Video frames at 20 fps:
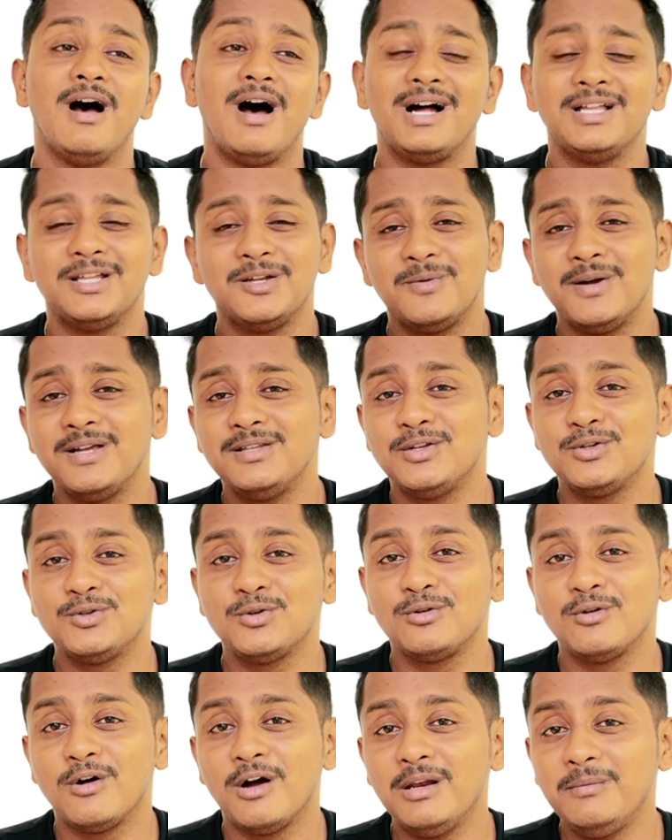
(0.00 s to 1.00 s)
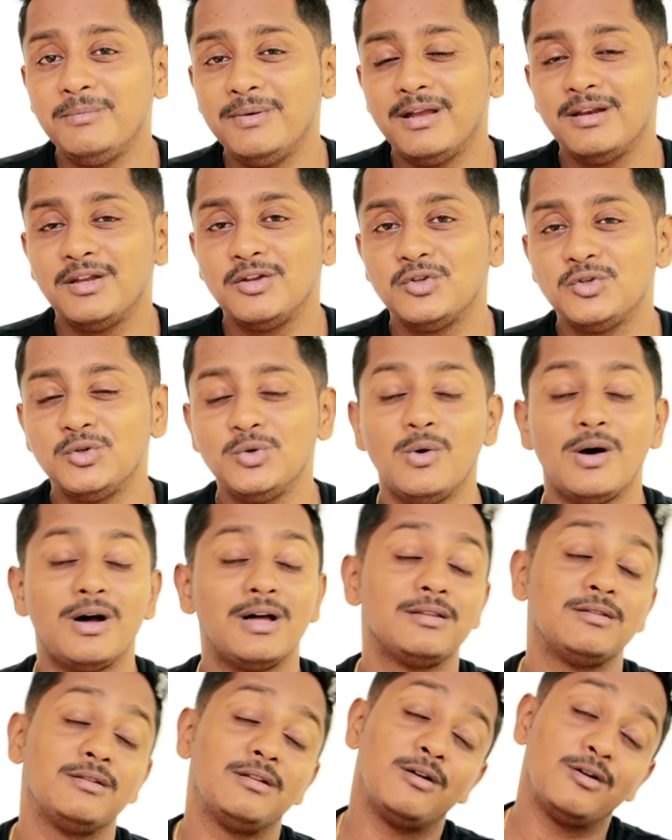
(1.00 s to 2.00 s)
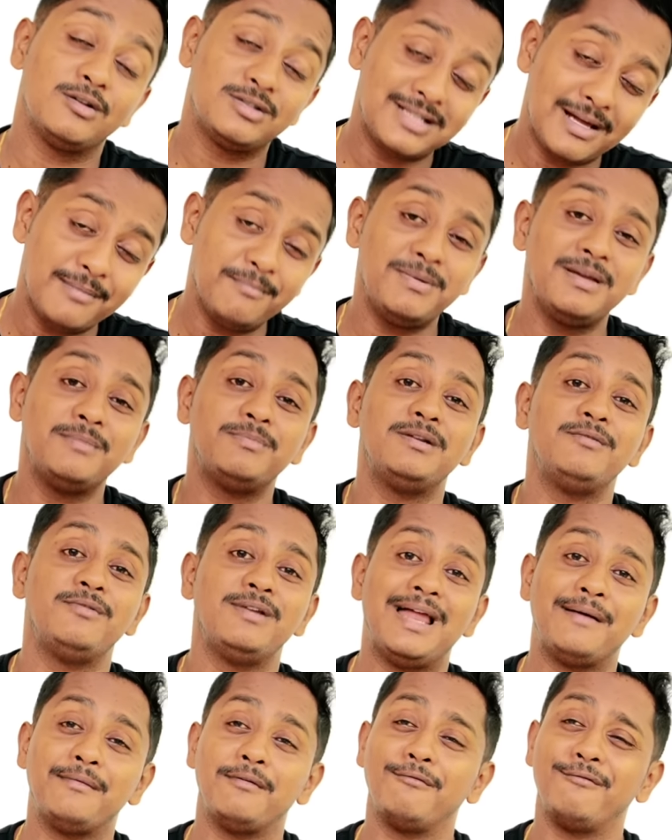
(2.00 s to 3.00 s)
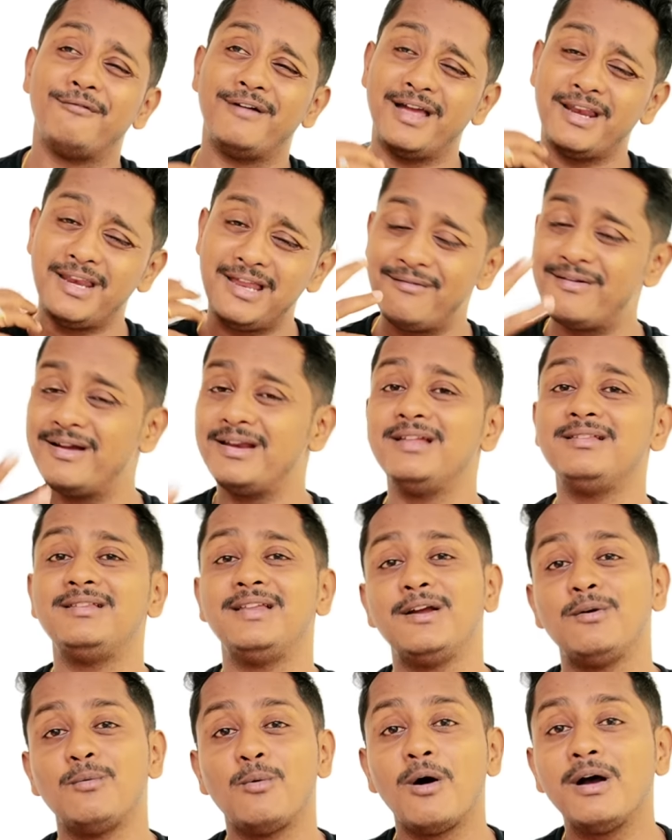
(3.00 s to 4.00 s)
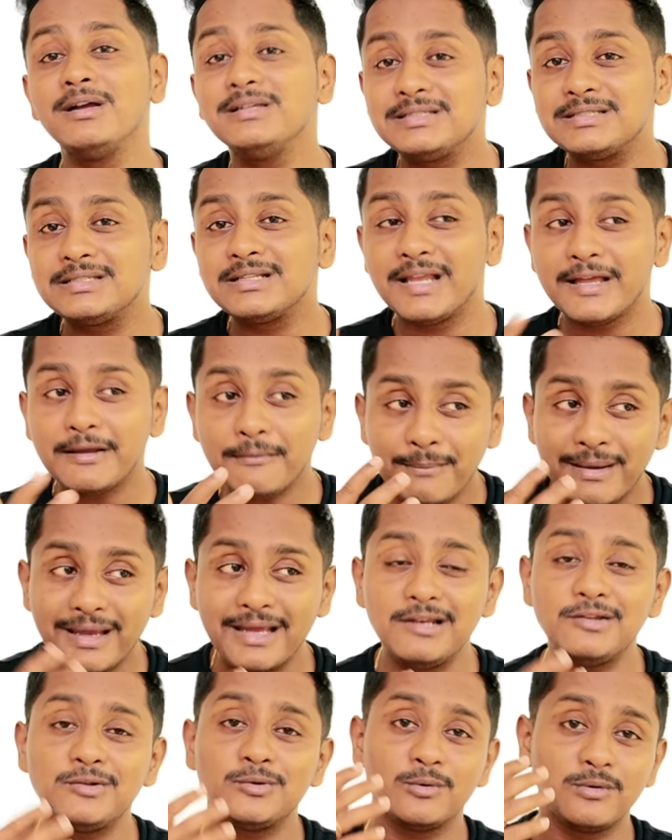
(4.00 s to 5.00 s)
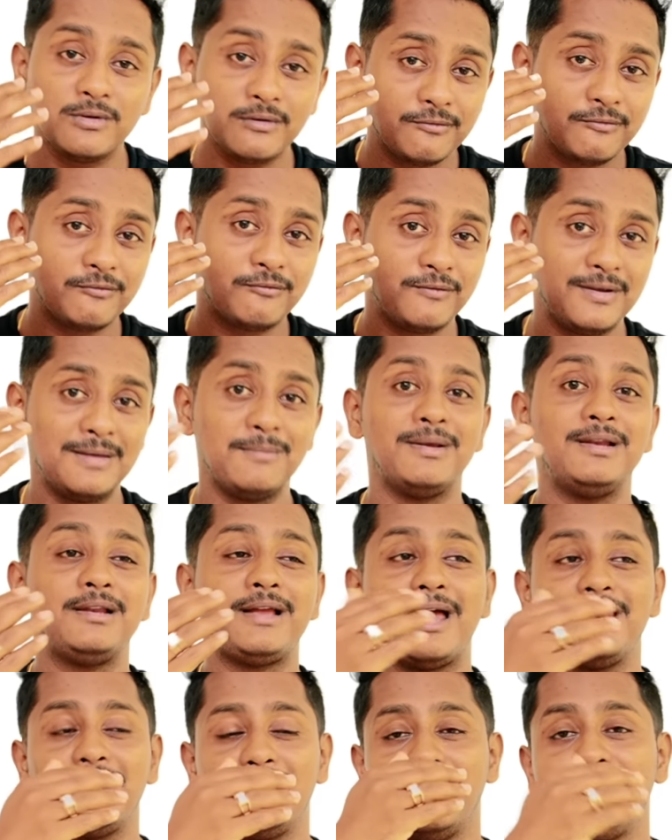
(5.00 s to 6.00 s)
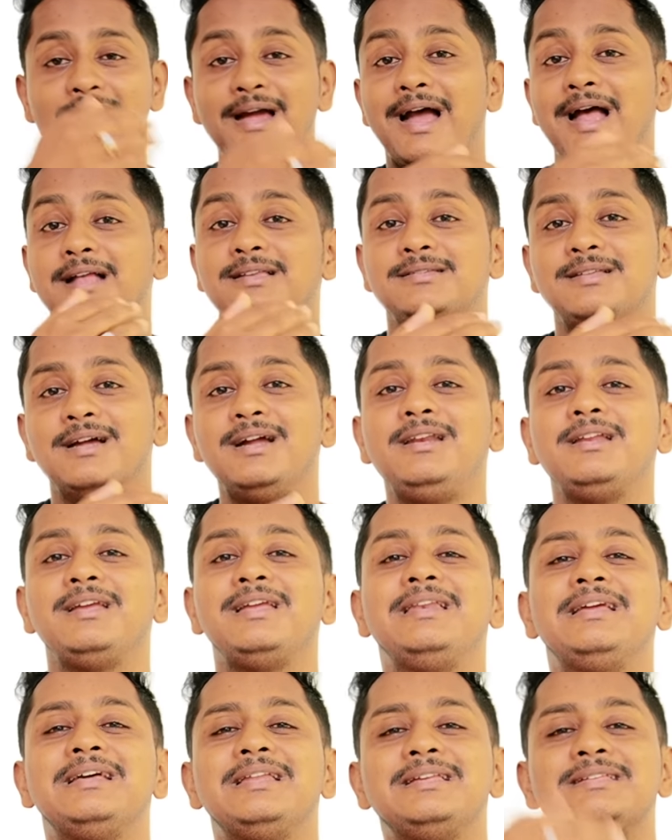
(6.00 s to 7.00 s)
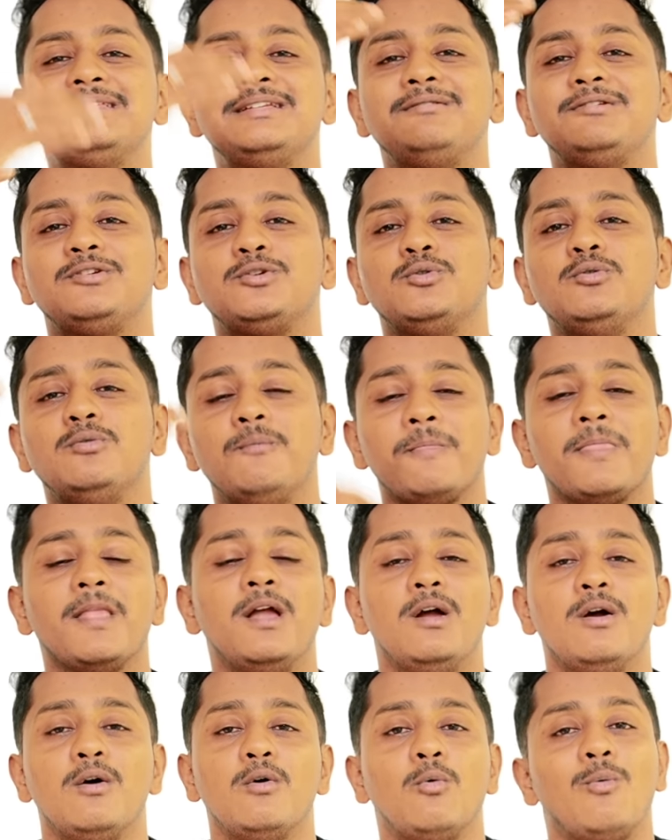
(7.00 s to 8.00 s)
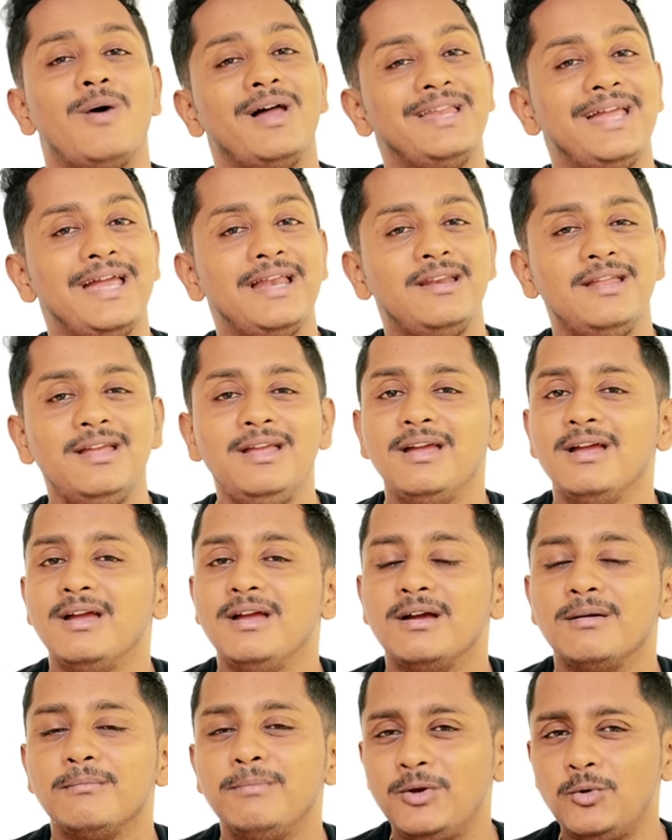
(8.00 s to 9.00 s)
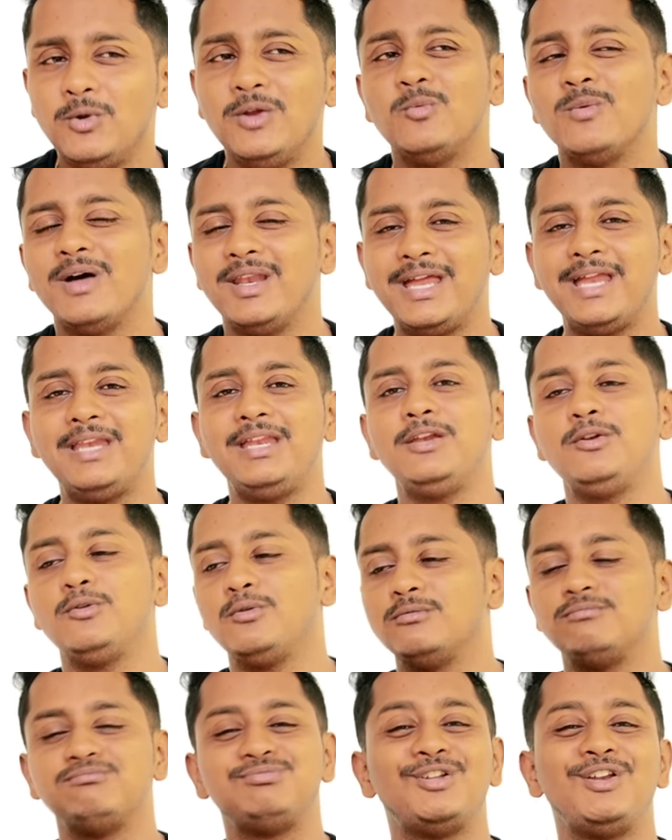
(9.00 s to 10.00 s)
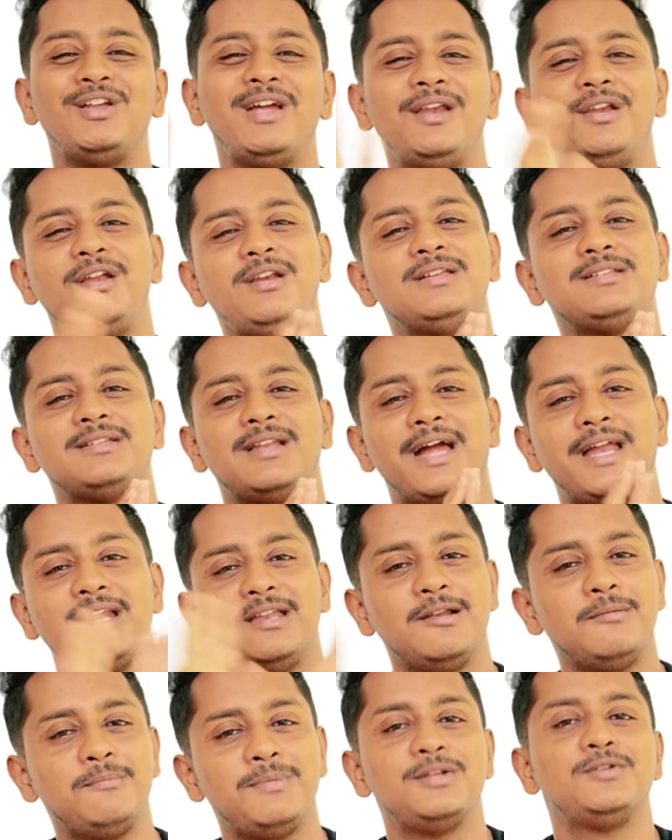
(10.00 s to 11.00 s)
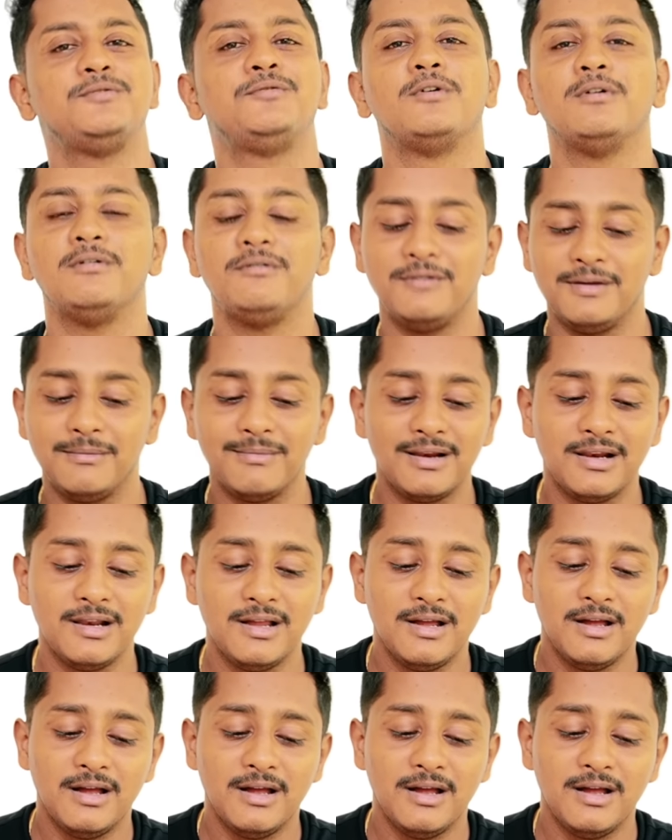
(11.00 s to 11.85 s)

otherwise there should not be an issue uh, some people will have a very very thick voice like male so female candidate has that increase it to 180 between 180 to 300 is an ideal pitch for female